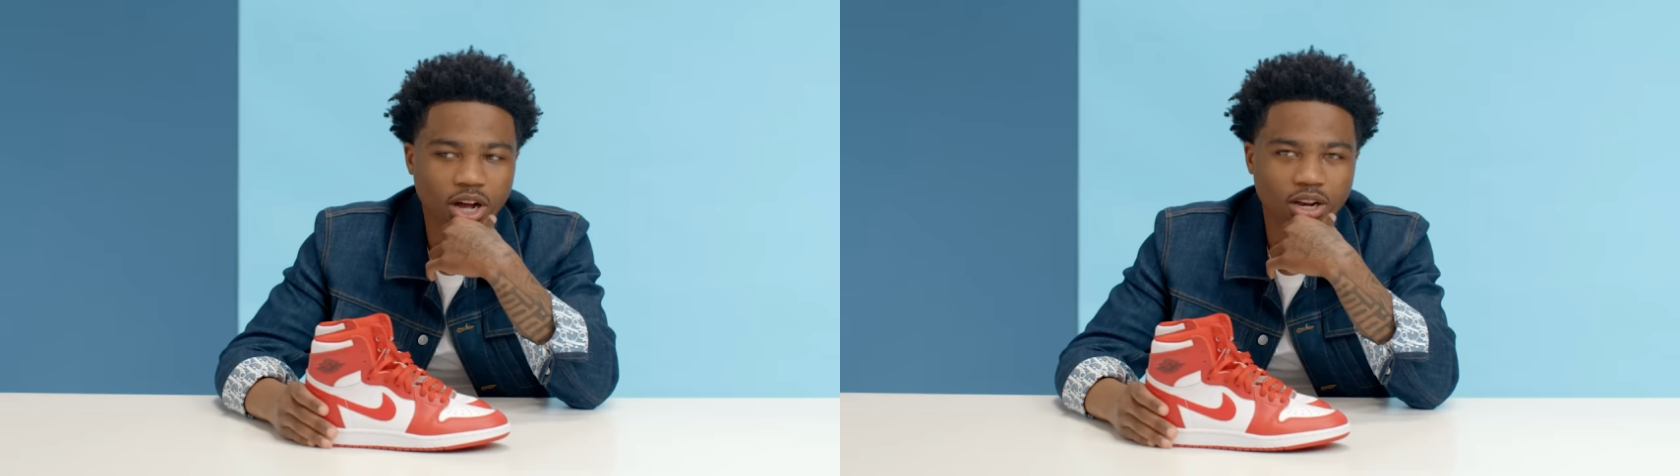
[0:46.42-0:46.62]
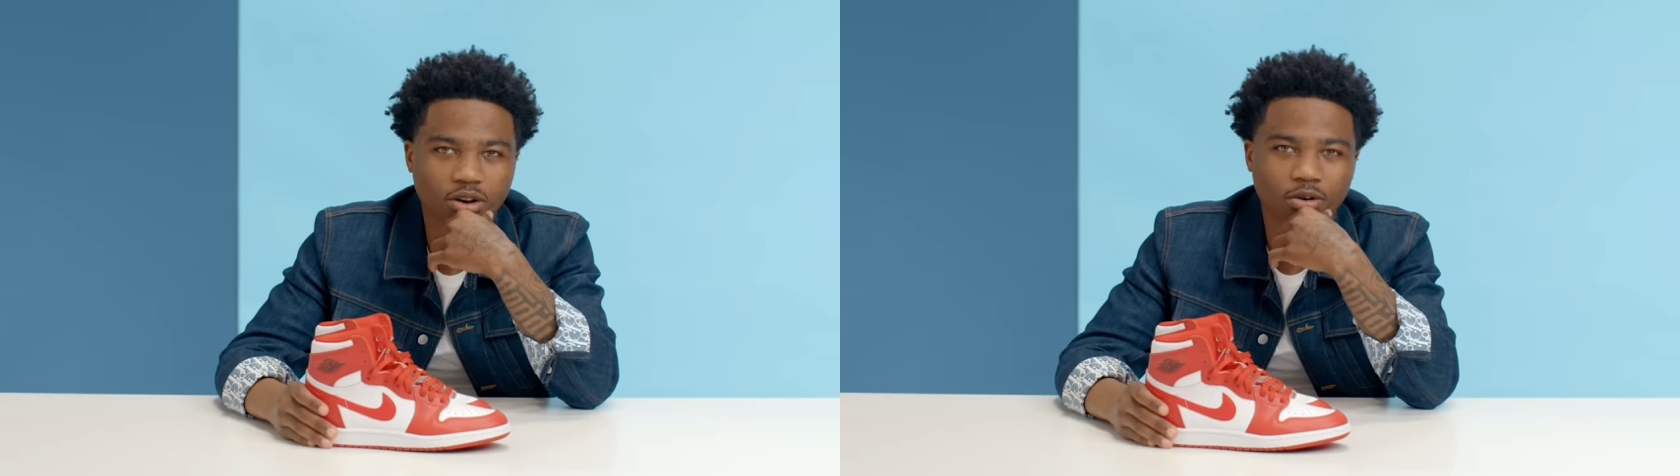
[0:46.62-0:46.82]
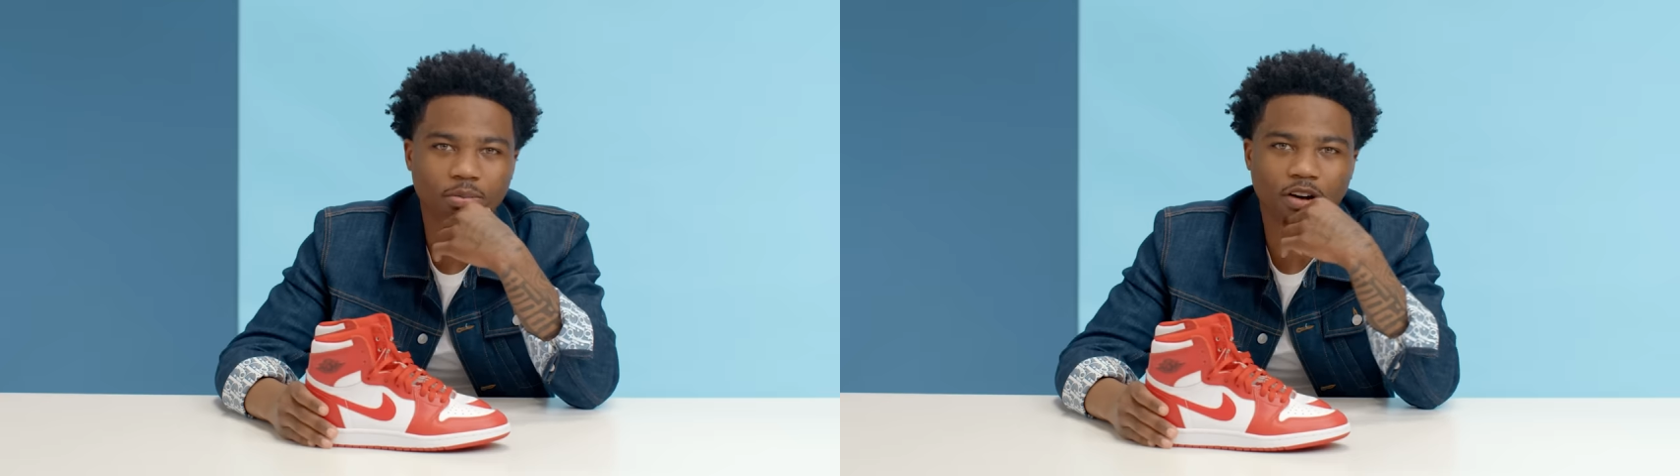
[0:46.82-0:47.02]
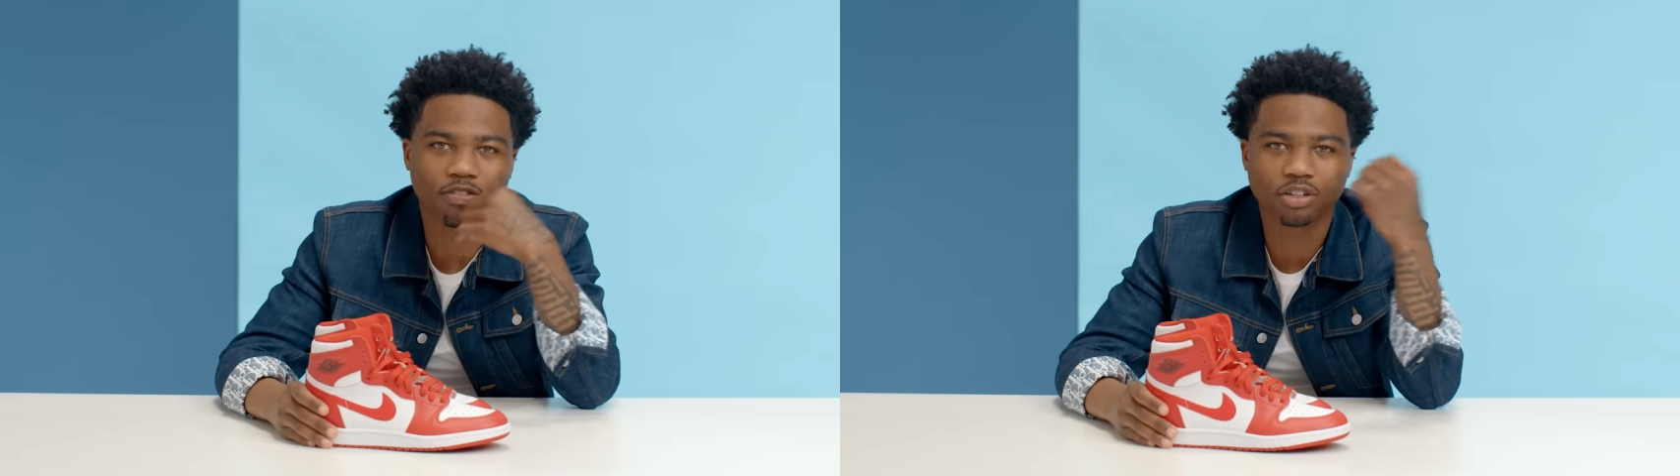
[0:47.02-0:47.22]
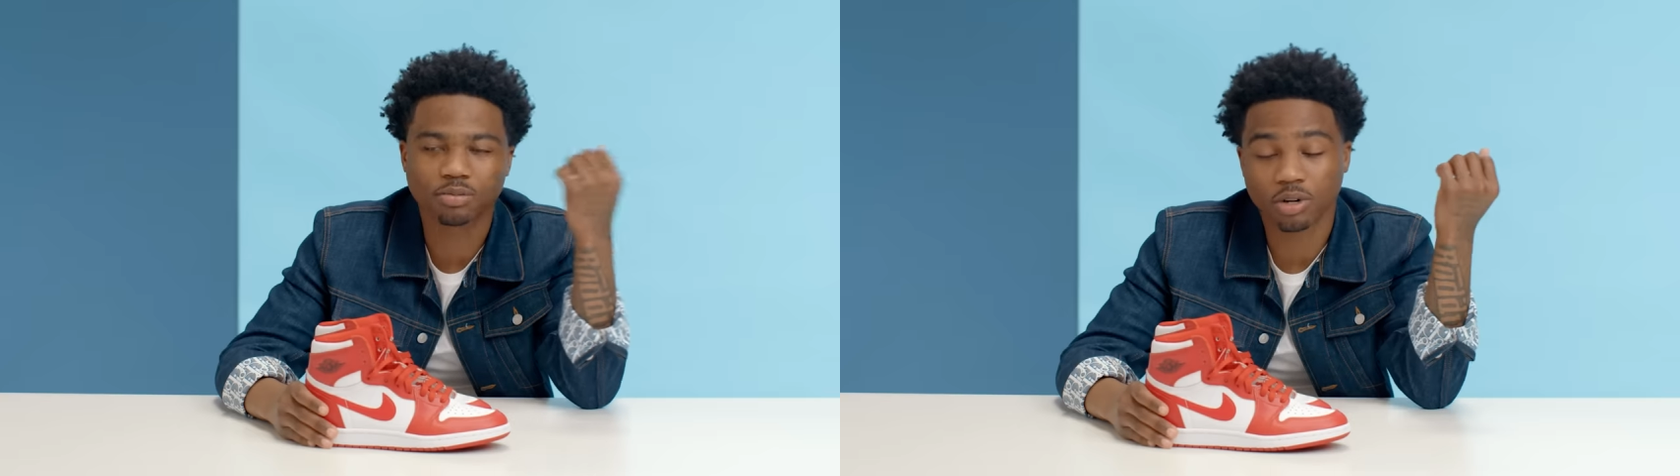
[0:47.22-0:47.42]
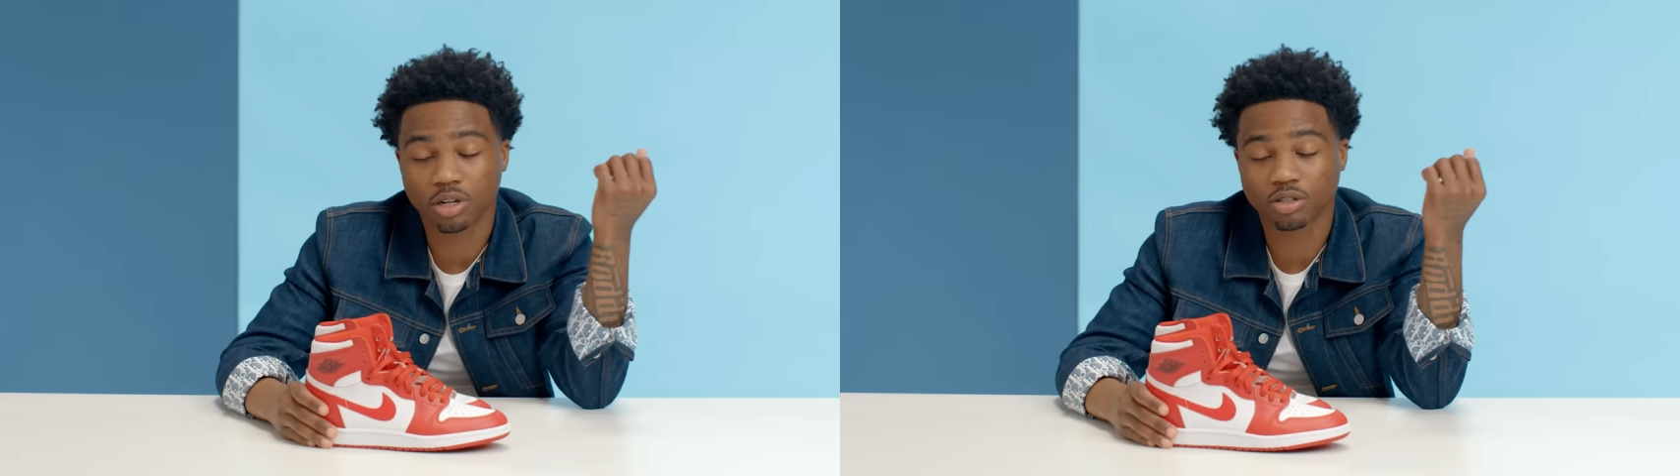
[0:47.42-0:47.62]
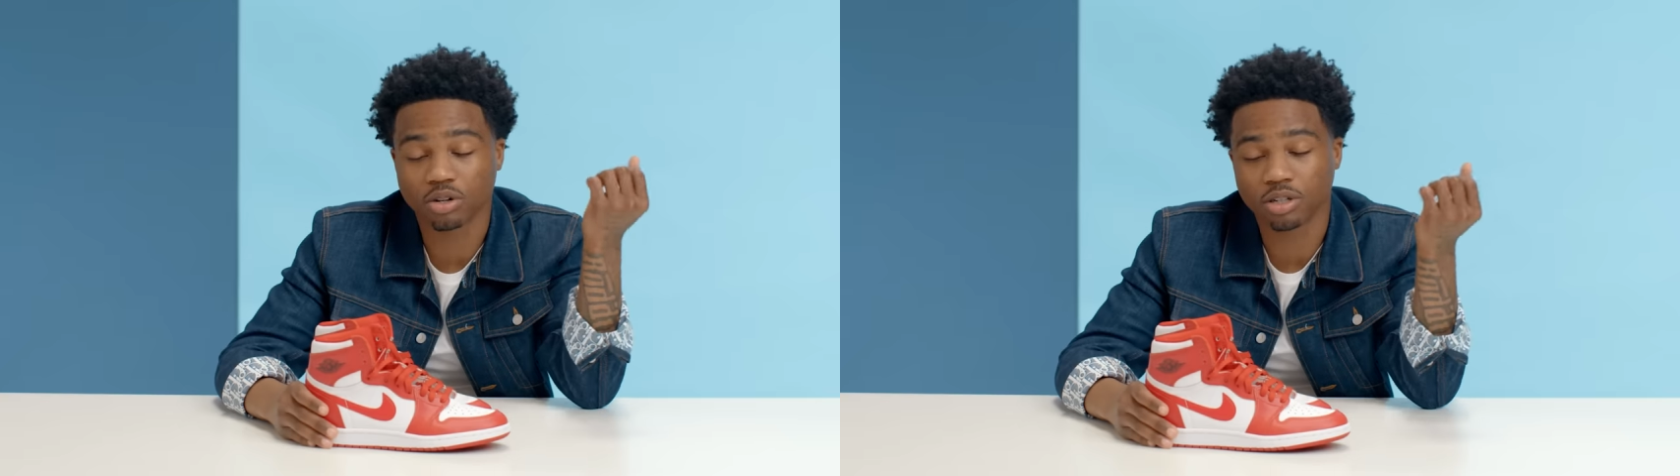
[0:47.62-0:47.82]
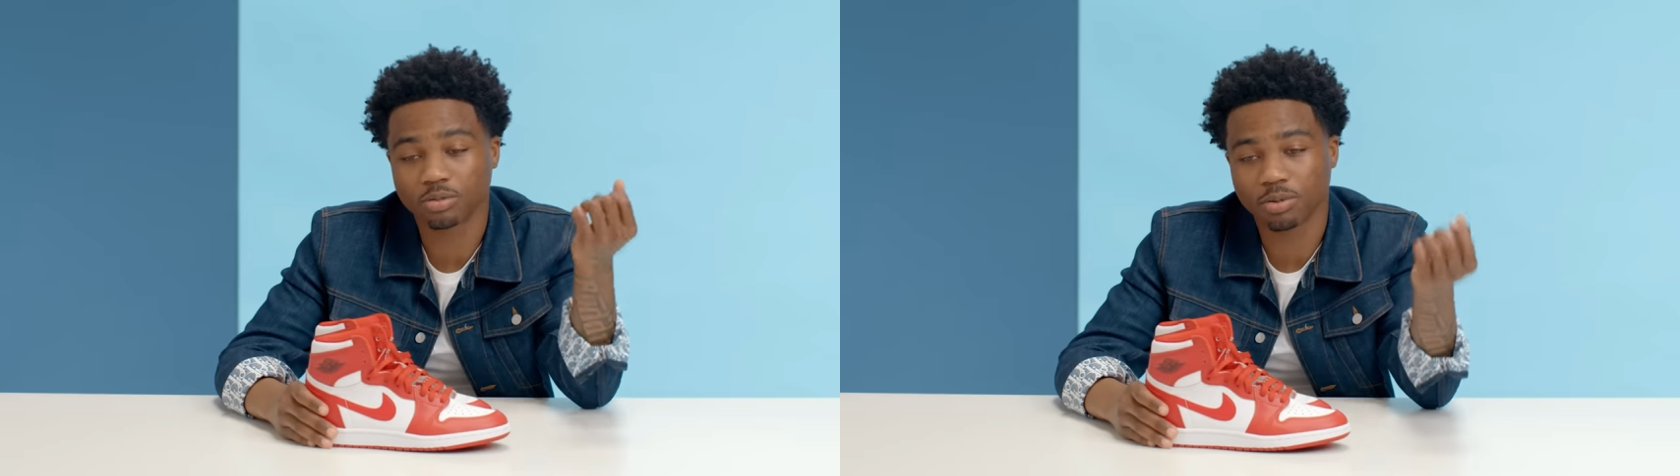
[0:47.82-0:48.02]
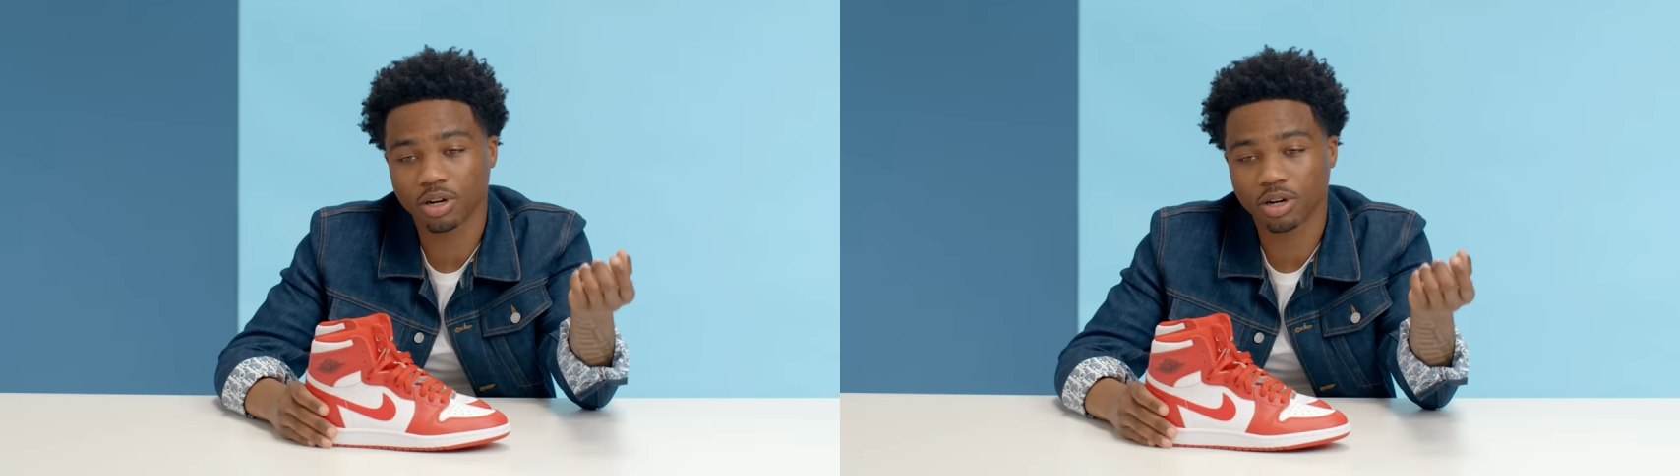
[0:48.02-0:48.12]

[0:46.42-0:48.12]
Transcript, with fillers: I know my first pair of Jordans